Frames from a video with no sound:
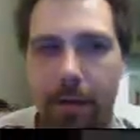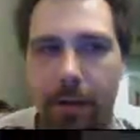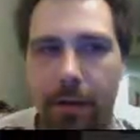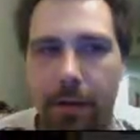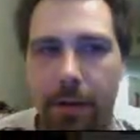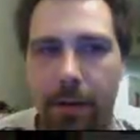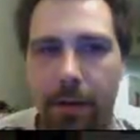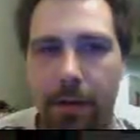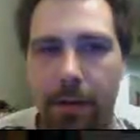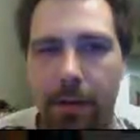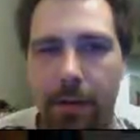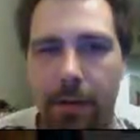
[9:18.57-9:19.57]

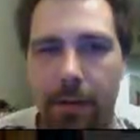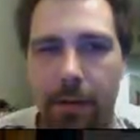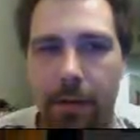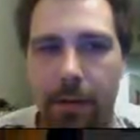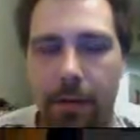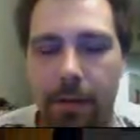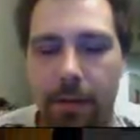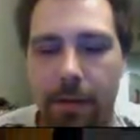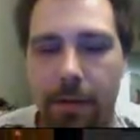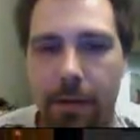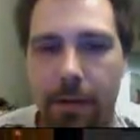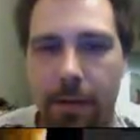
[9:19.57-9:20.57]

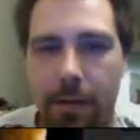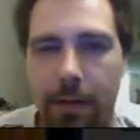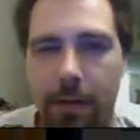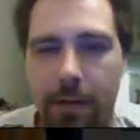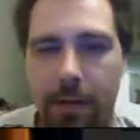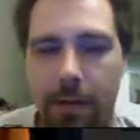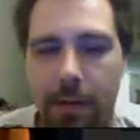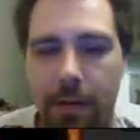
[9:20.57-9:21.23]
[no speech]